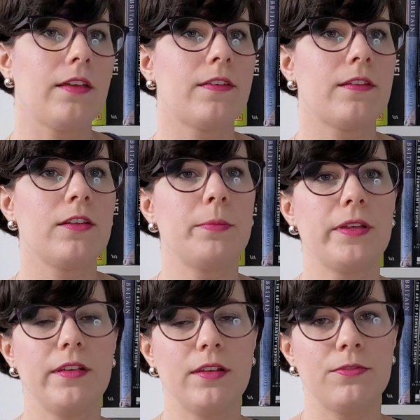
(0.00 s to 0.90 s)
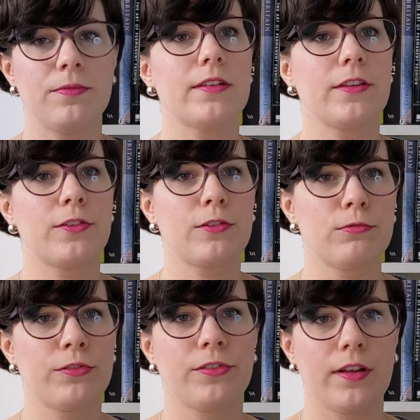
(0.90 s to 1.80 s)
I still believe that it's
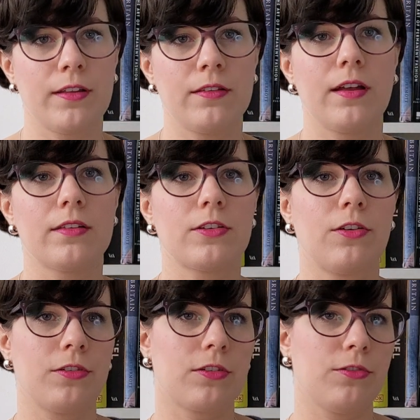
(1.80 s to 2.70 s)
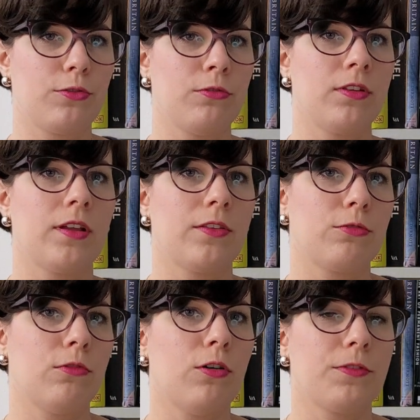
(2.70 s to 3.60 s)
crucial that color consultants
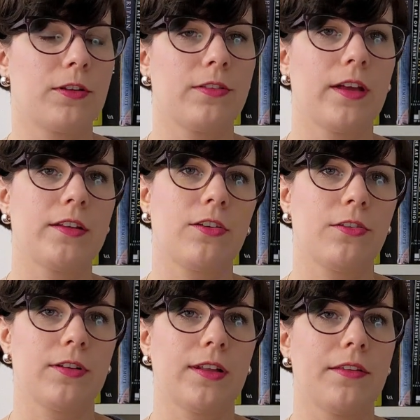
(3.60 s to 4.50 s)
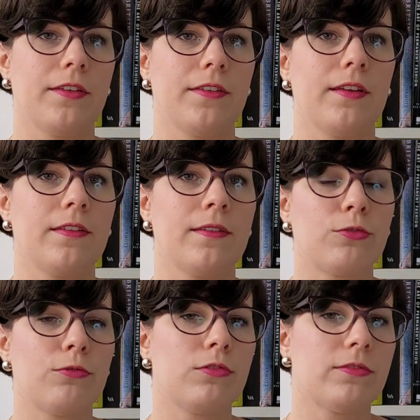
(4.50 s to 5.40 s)
who offer online color analysis
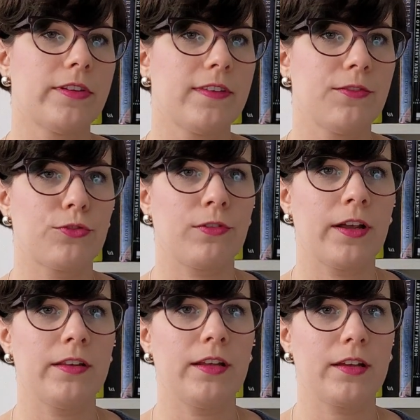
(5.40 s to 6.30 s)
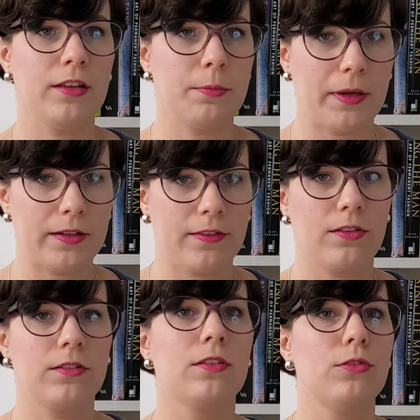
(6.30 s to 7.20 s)
should receive training in
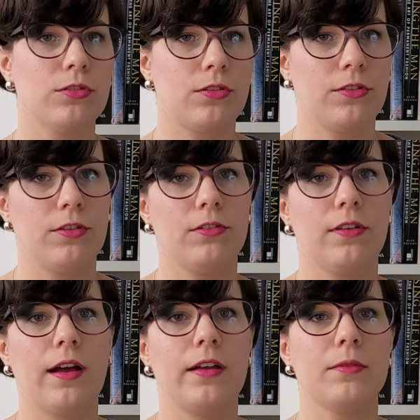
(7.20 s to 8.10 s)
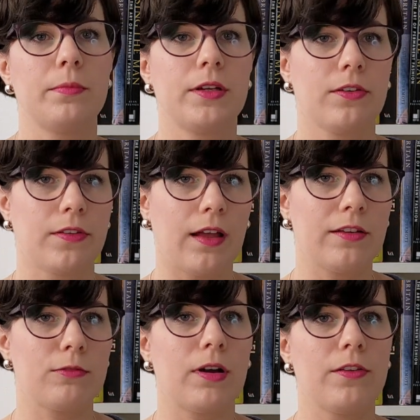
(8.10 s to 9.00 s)
person, not only online, because
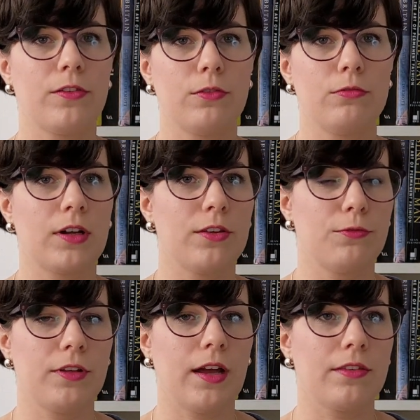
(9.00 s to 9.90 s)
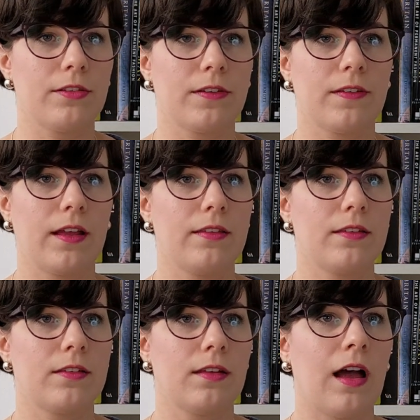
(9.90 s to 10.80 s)
otherwise you can't fully understand
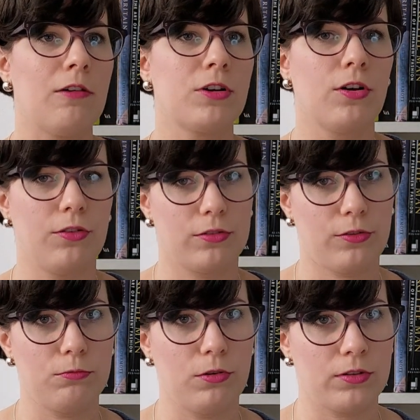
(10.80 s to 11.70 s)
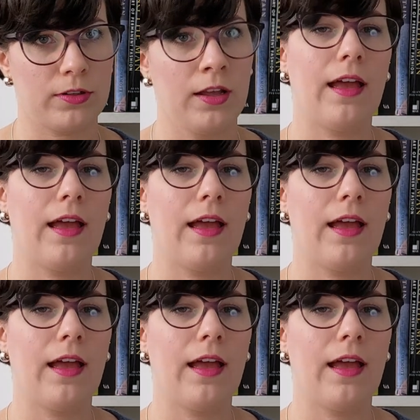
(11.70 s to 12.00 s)
how colors work